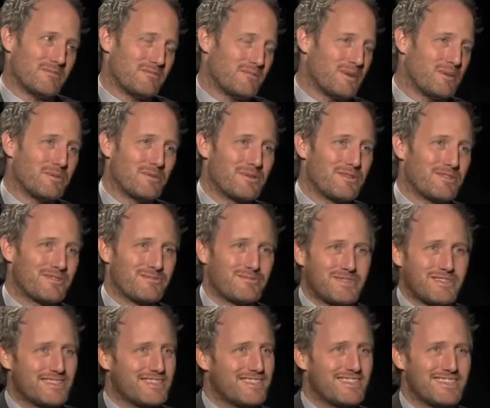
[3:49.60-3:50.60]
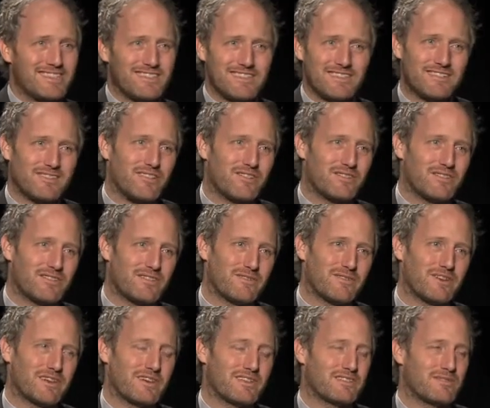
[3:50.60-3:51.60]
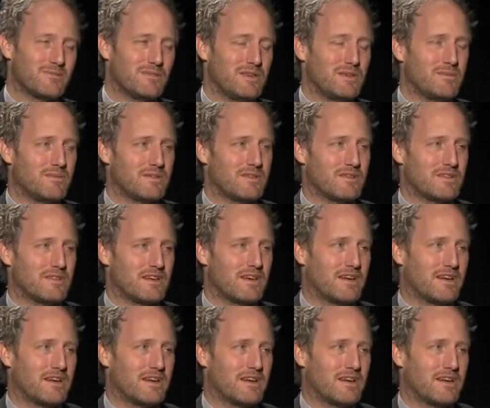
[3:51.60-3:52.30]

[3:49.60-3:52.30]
people in their 60s and all different kinds of people.